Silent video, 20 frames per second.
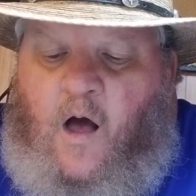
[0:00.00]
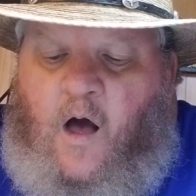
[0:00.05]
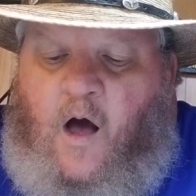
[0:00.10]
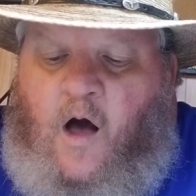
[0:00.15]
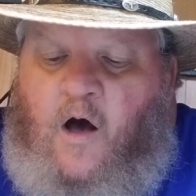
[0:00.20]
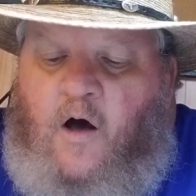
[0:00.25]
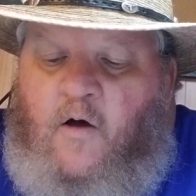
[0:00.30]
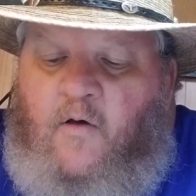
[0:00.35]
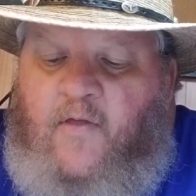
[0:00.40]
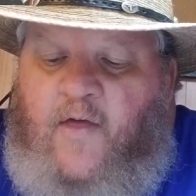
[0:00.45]

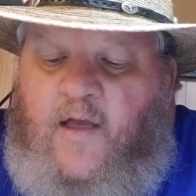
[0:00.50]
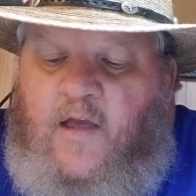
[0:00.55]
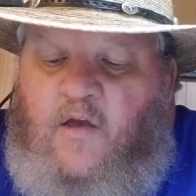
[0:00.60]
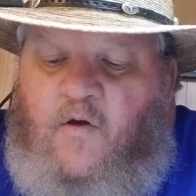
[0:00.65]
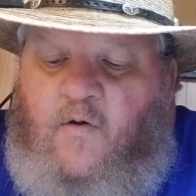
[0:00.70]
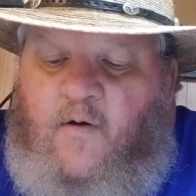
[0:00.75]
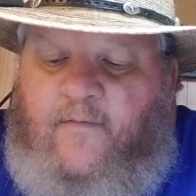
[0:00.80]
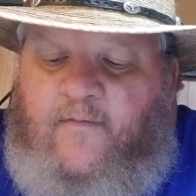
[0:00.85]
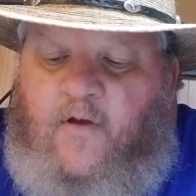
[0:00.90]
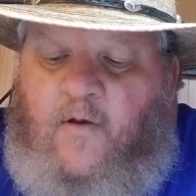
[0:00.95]
All that
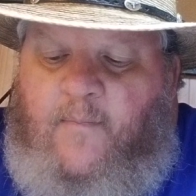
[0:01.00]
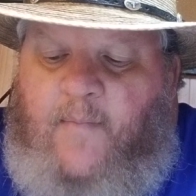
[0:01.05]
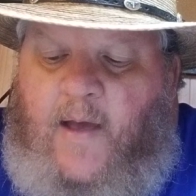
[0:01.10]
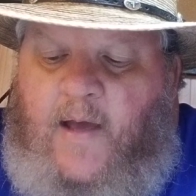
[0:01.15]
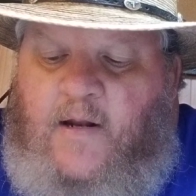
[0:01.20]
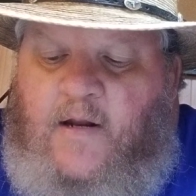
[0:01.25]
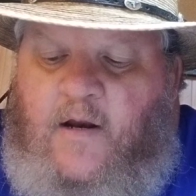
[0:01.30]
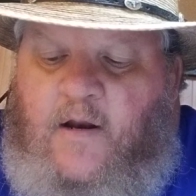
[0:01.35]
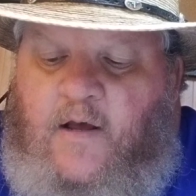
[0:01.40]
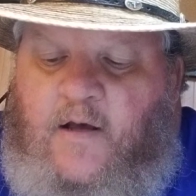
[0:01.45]
you have
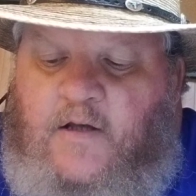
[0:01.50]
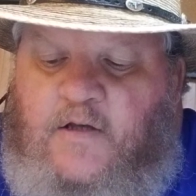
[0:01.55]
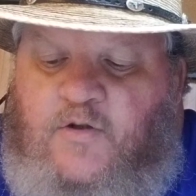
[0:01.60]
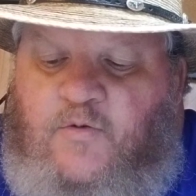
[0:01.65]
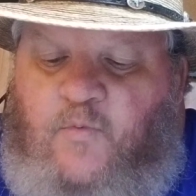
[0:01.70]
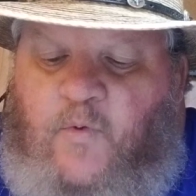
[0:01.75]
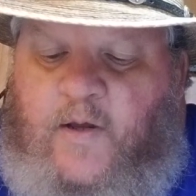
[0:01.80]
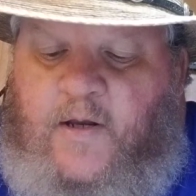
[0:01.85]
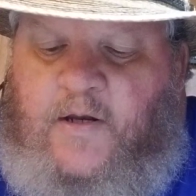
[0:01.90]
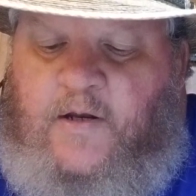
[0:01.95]
commanded
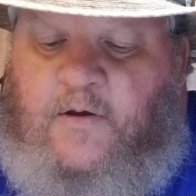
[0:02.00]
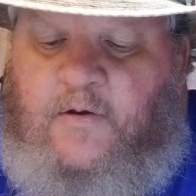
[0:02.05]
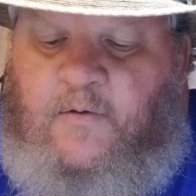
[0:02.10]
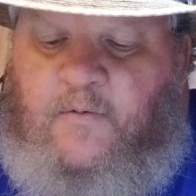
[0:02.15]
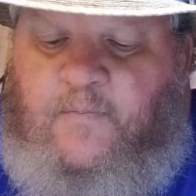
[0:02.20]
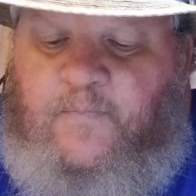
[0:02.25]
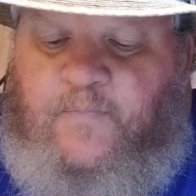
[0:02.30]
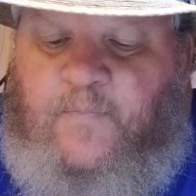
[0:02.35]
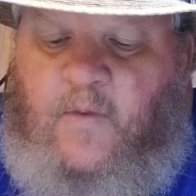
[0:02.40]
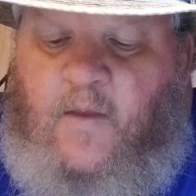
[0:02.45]
us we
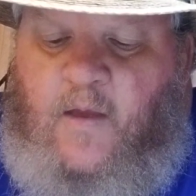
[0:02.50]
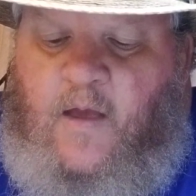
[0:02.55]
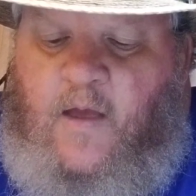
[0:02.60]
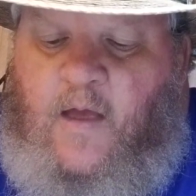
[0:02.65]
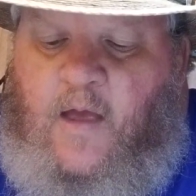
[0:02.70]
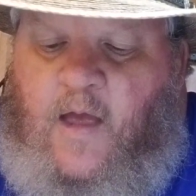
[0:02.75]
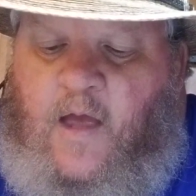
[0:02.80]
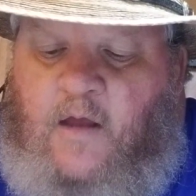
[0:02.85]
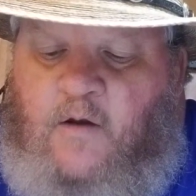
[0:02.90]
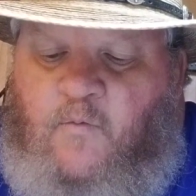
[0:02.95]
do,
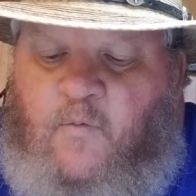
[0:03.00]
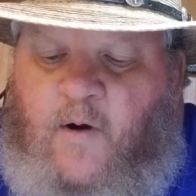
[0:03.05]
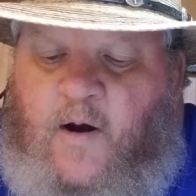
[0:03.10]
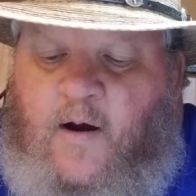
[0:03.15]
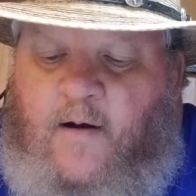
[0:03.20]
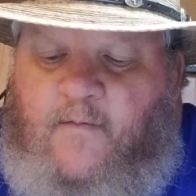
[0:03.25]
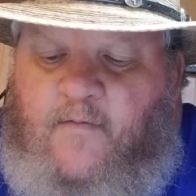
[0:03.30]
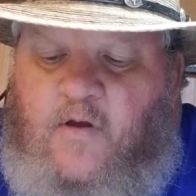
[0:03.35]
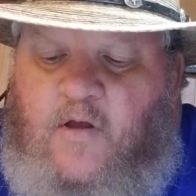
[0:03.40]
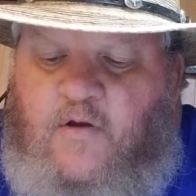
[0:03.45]
and
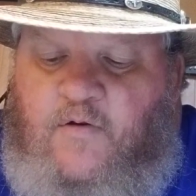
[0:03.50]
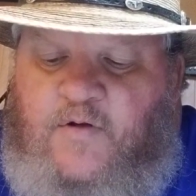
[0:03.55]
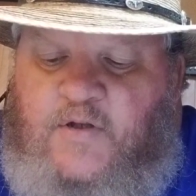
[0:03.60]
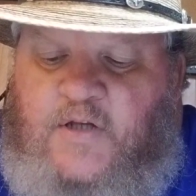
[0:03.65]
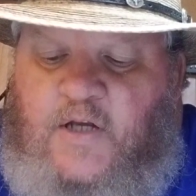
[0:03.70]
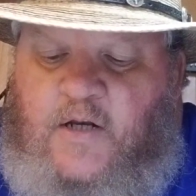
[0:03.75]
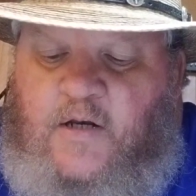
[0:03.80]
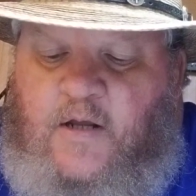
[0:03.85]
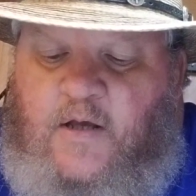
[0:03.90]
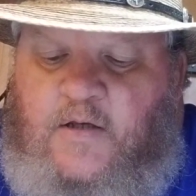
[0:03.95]
wherever you
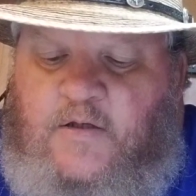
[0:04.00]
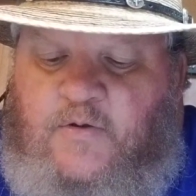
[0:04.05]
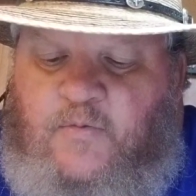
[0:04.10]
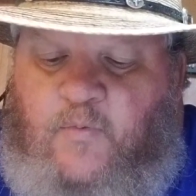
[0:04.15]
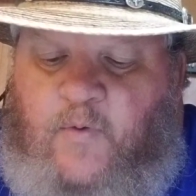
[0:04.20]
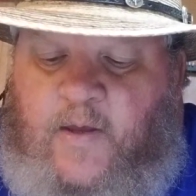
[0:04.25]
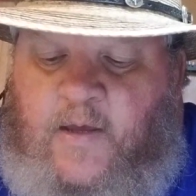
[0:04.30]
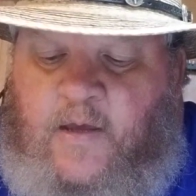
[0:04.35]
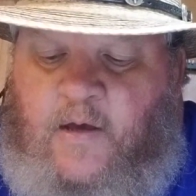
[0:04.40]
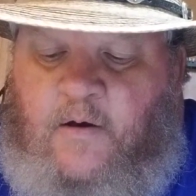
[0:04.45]
send us
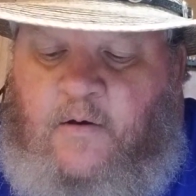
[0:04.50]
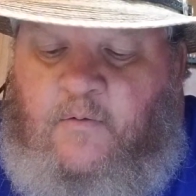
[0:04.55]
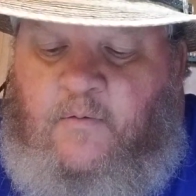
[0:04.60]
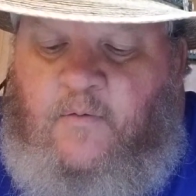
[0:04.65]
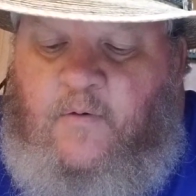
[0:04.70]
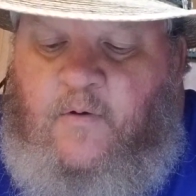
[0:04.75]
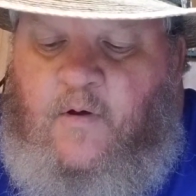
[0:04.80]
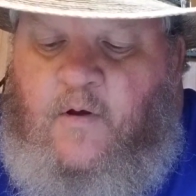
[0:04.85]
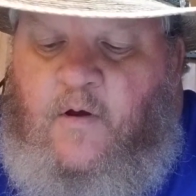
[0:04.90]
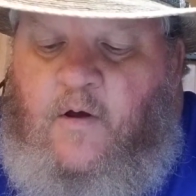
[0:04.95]
we
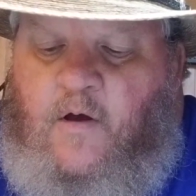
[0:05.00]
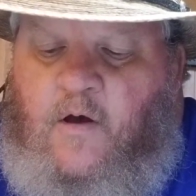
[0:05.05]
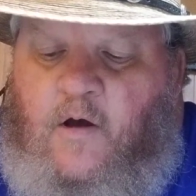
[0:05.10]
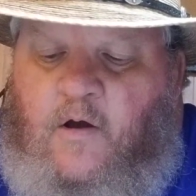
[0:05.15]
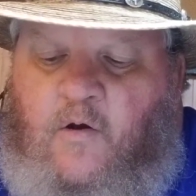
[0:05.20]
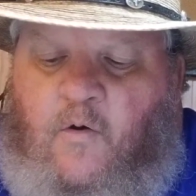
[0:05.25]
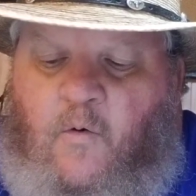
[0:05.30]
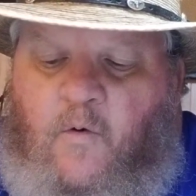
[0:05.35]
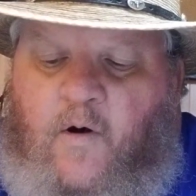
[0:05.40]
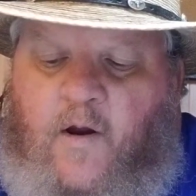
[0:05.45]
go.
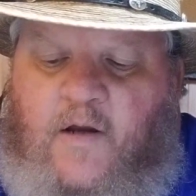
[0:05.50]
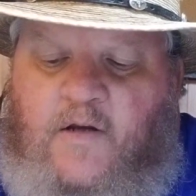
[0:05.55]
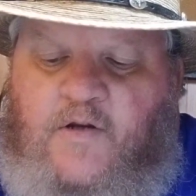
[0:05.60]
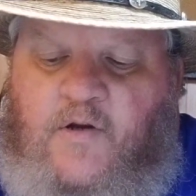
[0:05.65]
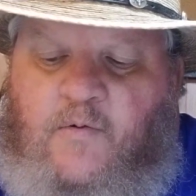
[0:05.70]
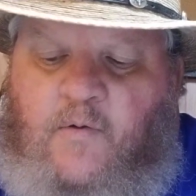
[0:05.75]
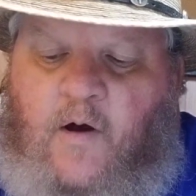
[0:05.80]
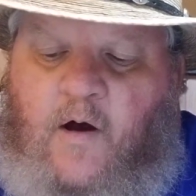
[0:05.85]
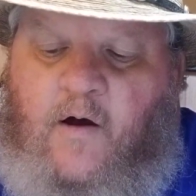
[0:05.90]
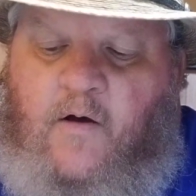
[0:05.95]
According
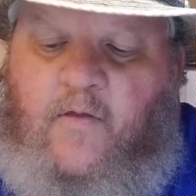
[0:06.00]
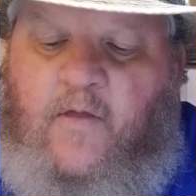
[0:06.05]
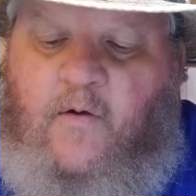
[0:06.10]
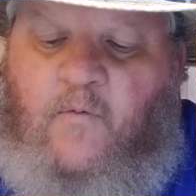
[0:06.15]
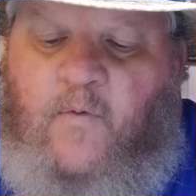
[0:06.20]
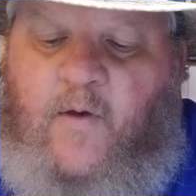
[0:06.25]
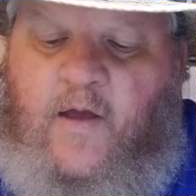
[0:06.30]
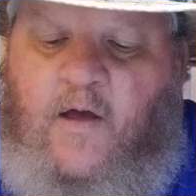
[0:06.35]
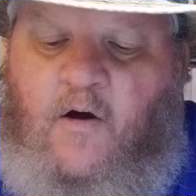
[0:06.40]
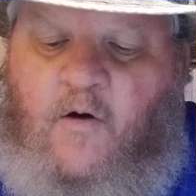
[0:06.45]
to all
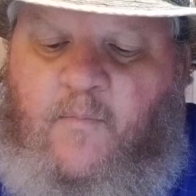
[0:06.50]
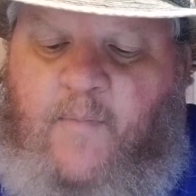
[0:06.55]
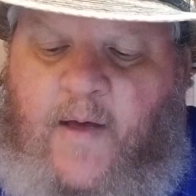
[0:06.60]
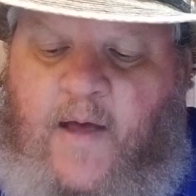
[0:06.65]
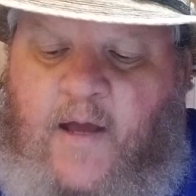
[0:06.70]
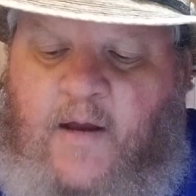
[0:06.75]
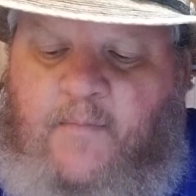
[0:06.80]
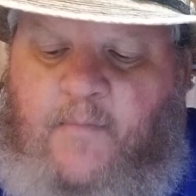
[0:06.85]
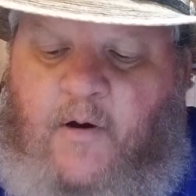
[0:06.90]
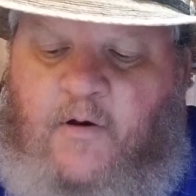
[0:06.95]
that we
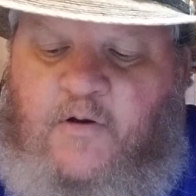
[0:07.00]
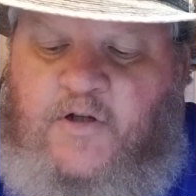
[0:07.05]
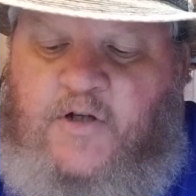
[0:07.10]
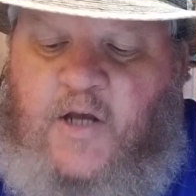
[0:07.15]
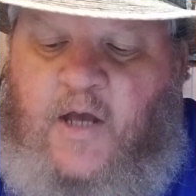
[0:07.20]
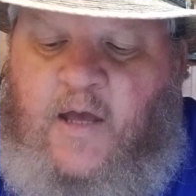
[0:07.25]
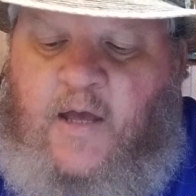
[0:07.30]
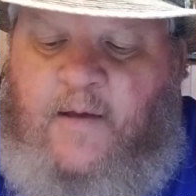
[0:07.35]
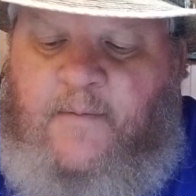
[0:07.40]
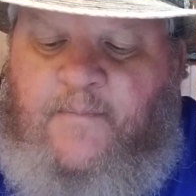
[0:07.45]
obeyed
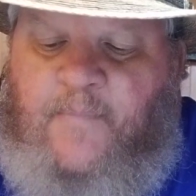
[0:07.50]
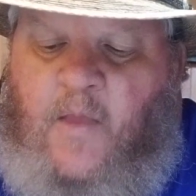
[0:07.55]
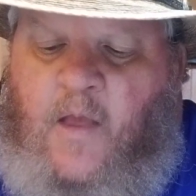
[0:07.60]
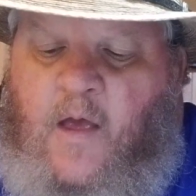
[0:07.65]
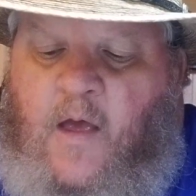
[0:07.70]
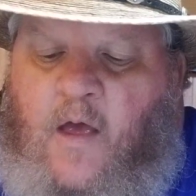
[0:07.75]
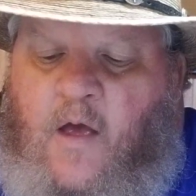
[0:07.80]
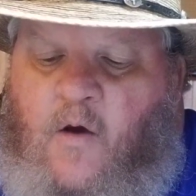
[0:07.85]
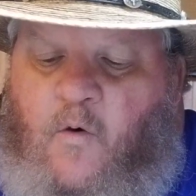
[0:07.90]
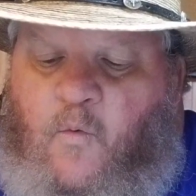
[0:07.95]
Moshe,
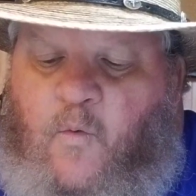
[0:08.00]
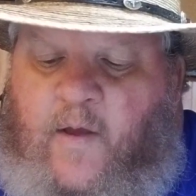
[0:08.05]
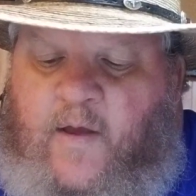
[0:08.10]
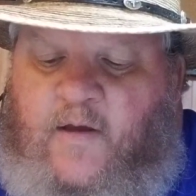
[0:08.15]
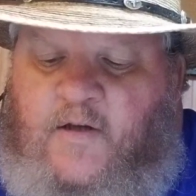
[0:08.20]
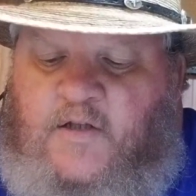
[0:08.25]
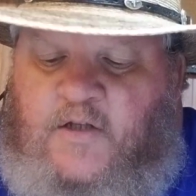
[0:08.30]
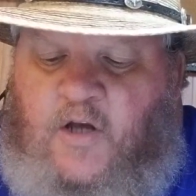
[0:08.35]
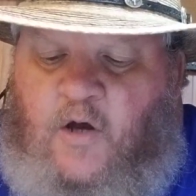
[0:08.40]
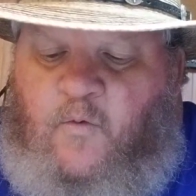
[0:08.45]

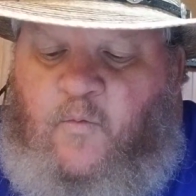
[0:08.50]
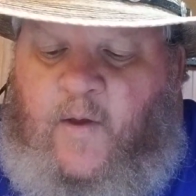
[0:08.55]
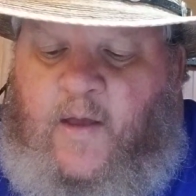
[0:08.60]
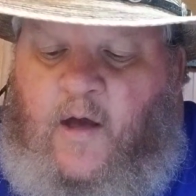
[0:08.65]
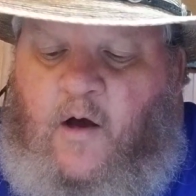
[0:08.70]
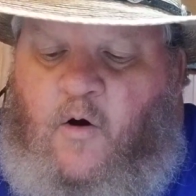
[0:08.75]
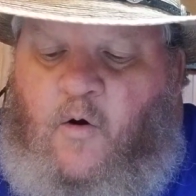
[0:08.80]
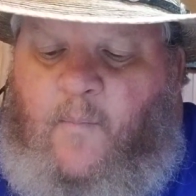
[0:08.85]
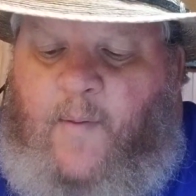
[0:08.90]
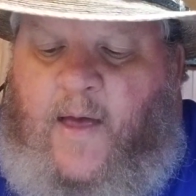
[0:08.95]
so
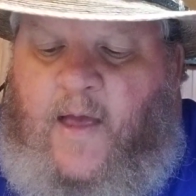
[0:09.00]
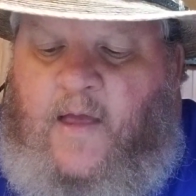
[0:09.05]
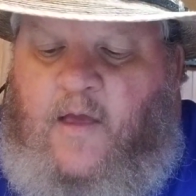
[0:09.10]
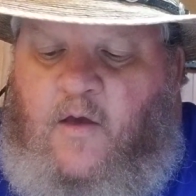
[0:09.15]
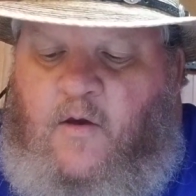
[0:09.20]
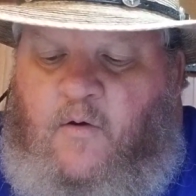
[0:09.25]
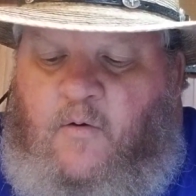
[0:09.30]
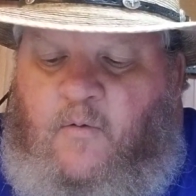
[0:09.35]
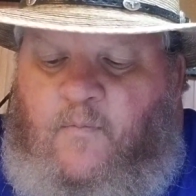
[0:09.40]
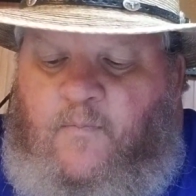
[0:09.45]
we obey
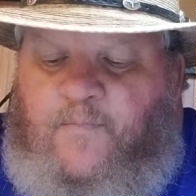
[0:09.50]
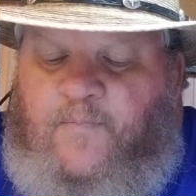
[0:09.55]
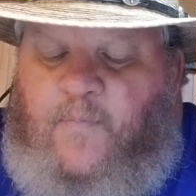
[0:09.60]
you.